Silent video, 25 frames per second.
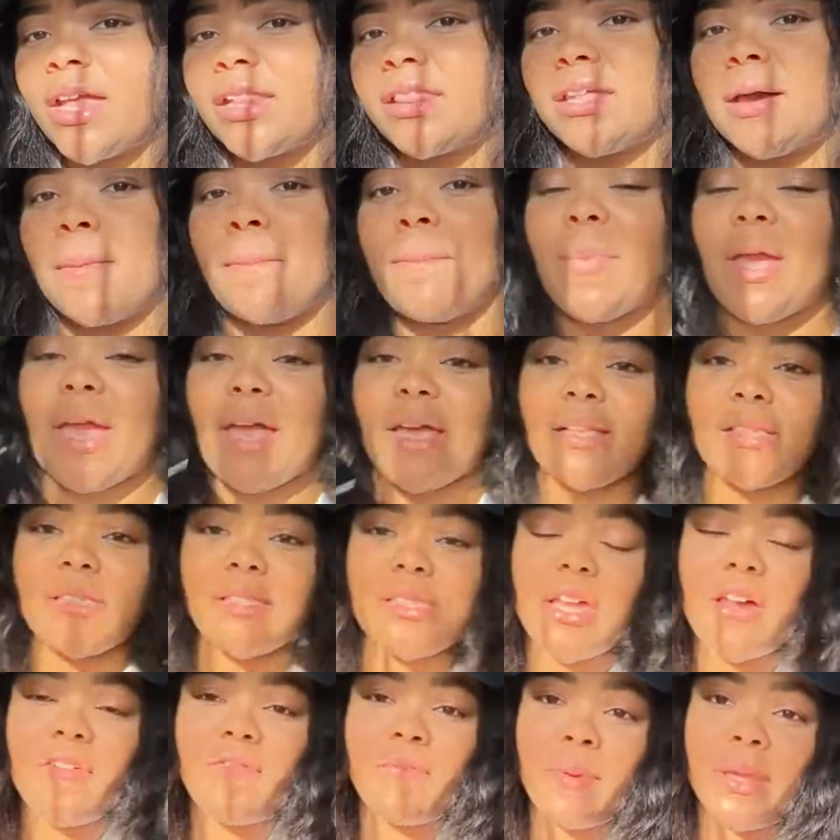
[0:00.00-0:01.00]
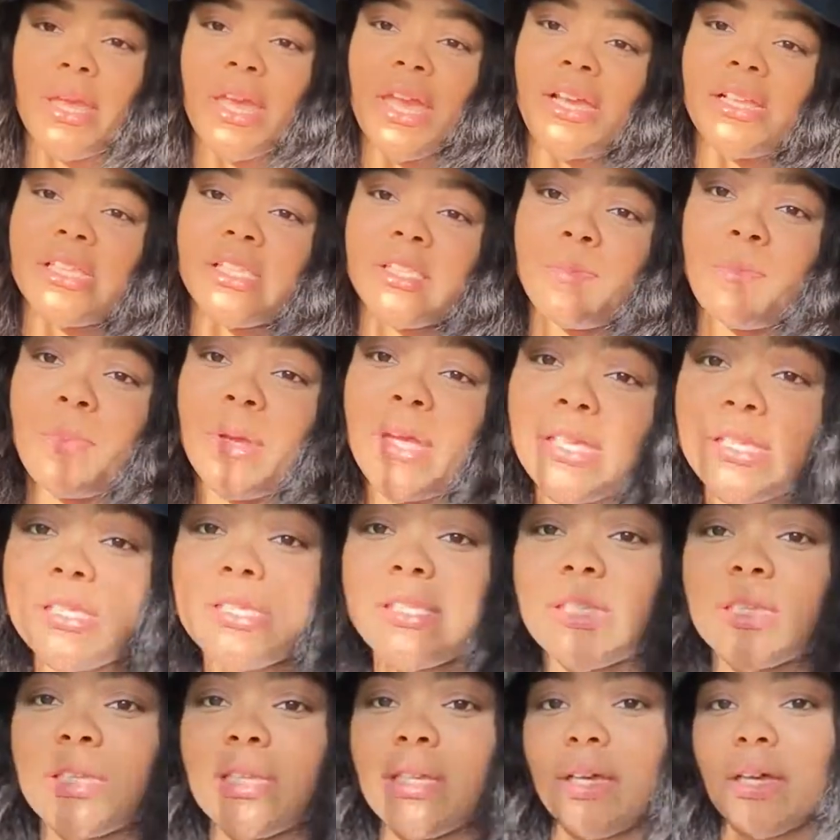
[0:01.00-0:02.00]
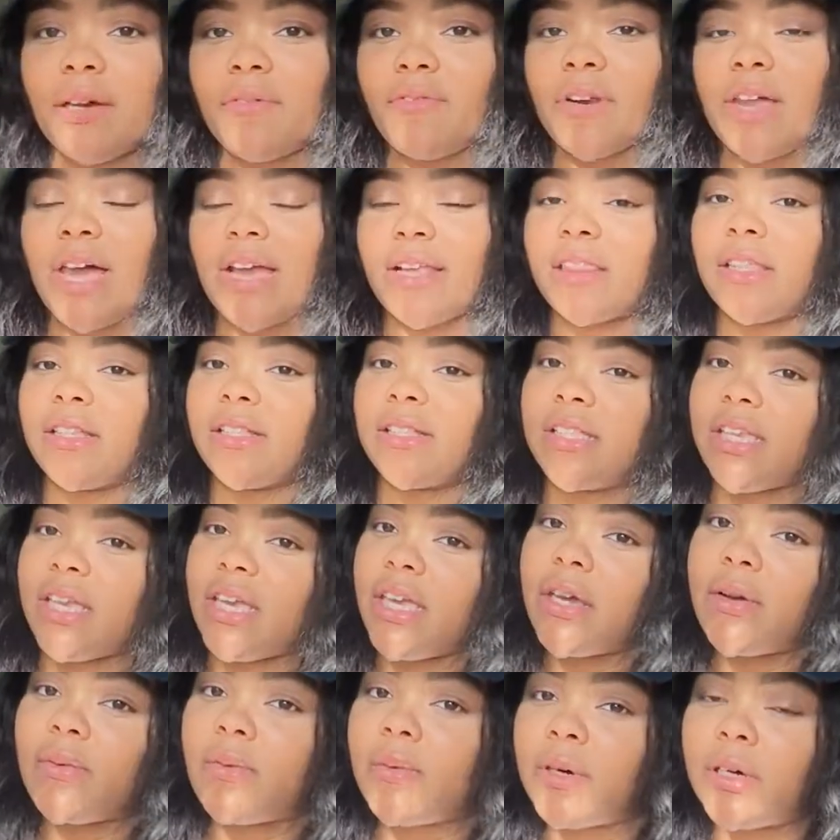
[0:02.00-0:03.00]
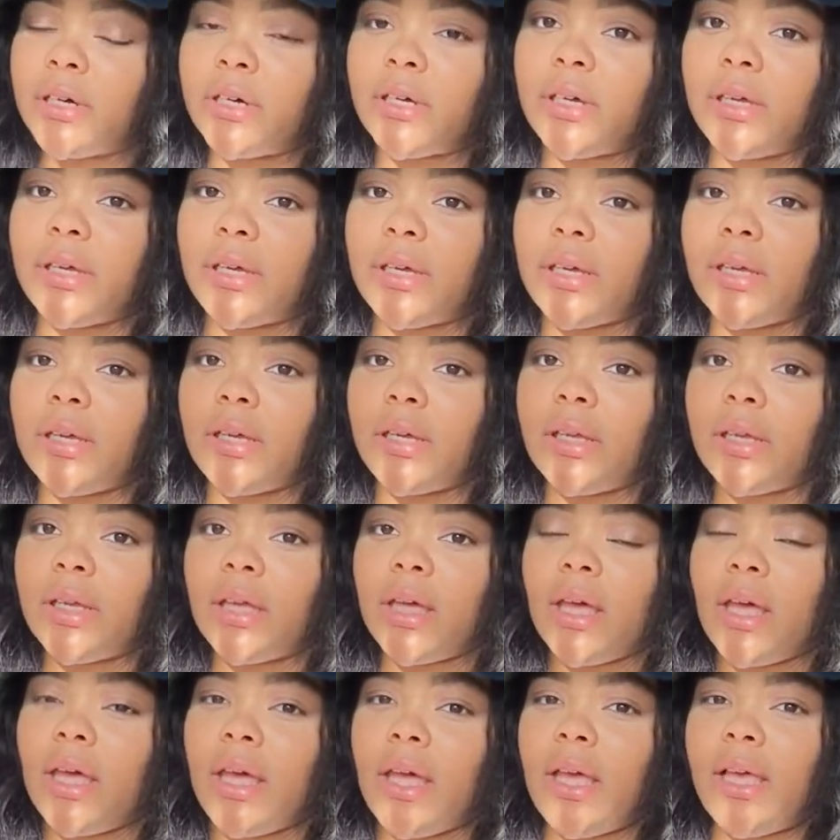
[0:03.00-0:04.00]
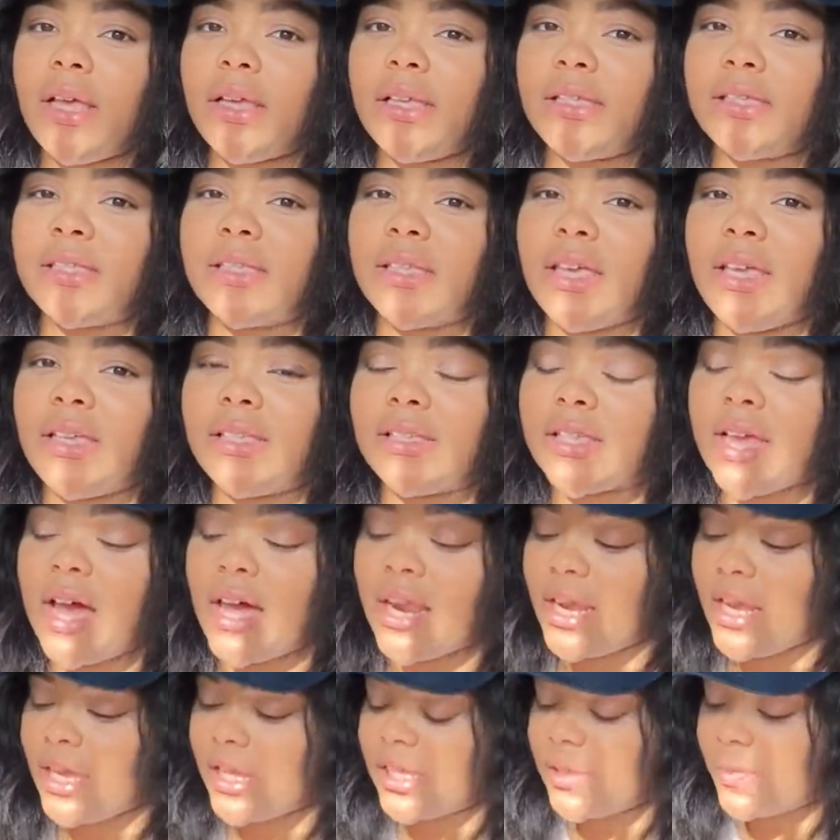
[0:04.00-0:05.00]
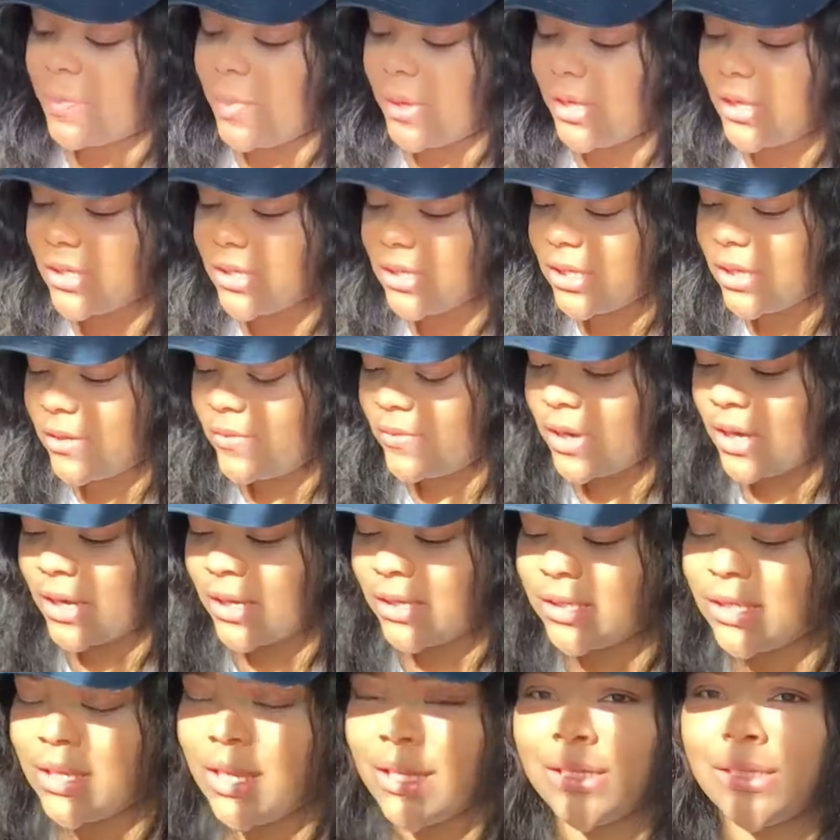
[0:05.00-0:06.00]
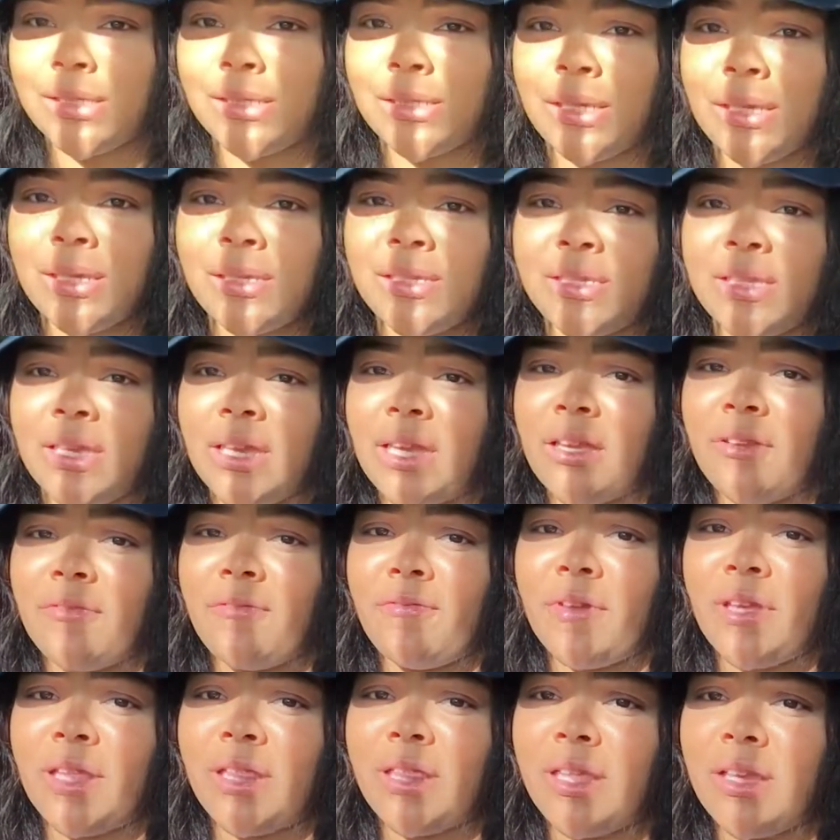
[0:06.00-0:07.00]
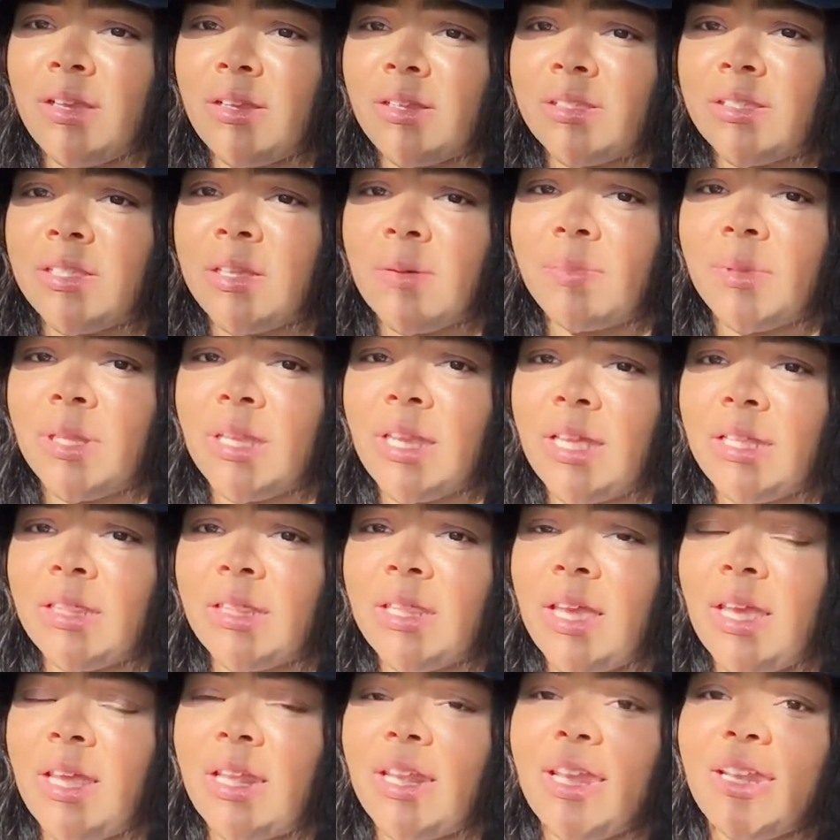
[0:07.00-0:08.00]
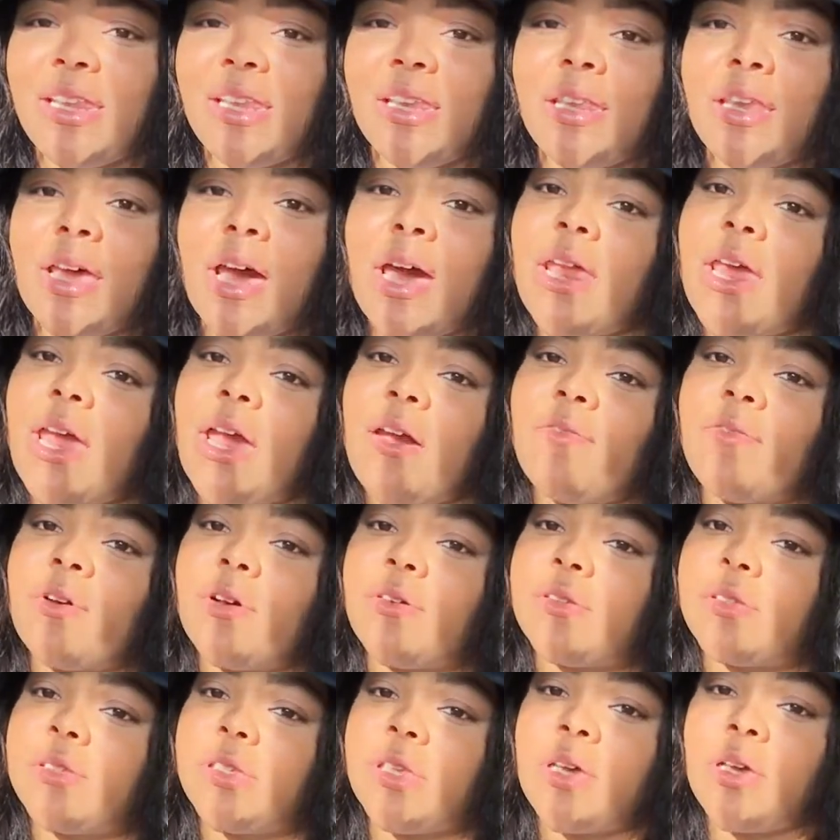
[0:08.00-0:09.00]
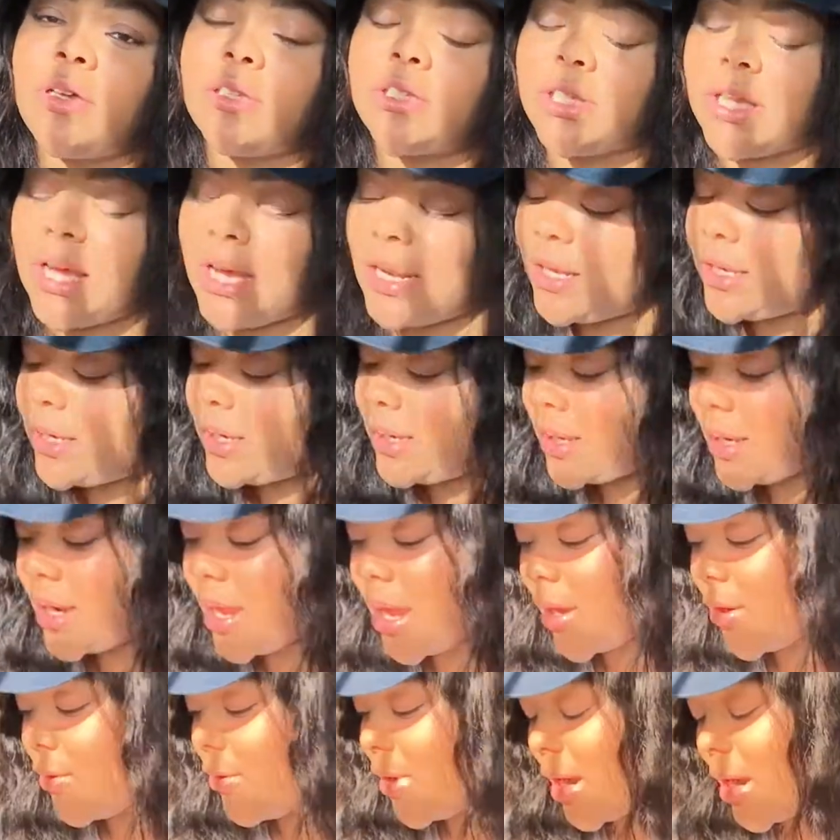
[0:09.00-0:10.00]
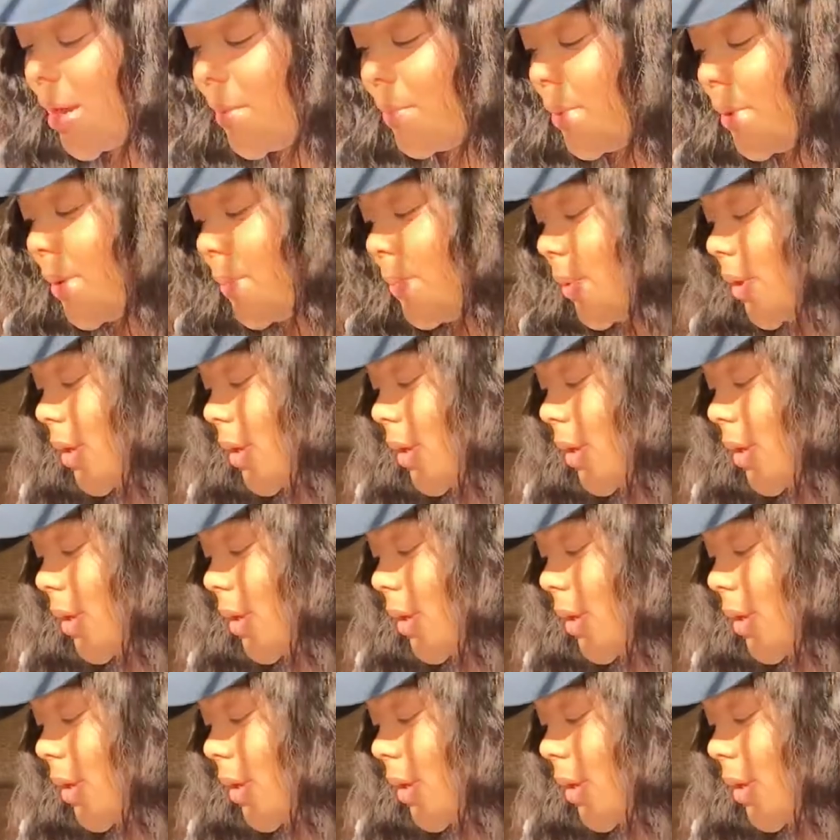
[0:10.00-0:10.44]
the man stuff be expensive like the Teakwood is is kind of expensive like it's like 16.50 or something like that and they did not have it on sale so i did not grab it